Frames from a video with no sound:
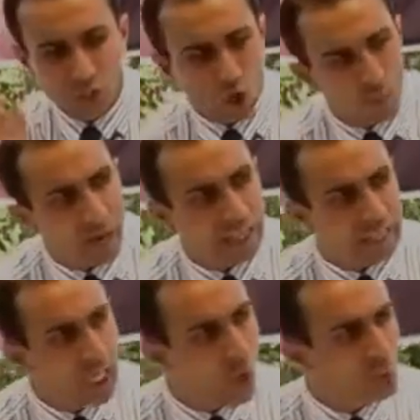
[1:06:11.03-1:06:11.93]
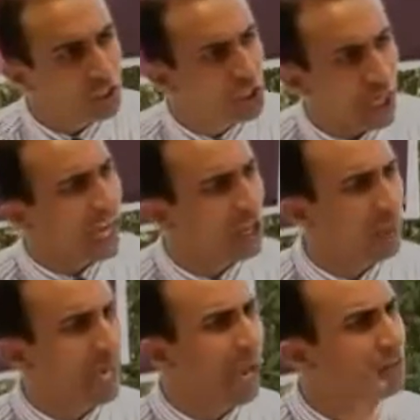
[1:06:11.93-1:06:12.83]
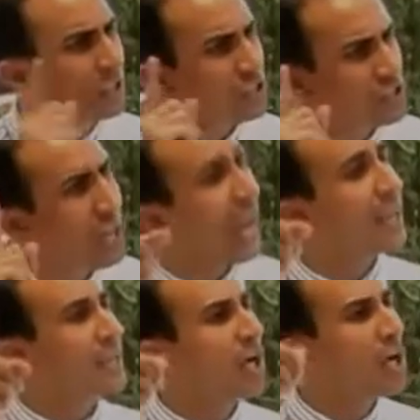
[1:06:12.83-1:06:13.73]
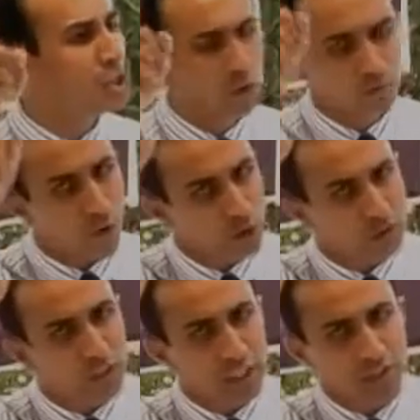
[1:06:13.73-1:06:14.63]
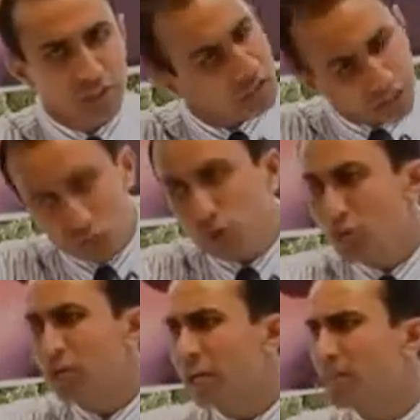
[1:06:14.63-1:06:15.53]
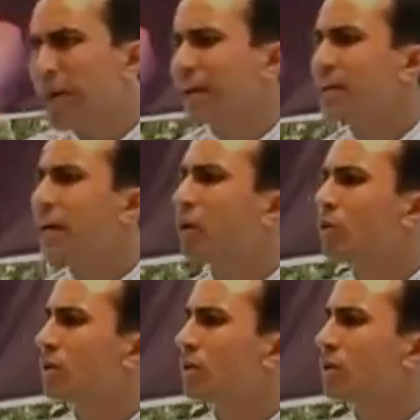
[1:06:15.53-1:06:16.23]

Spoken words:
nobody will shake me. I've decided to follow Jesus. There's no turning back now.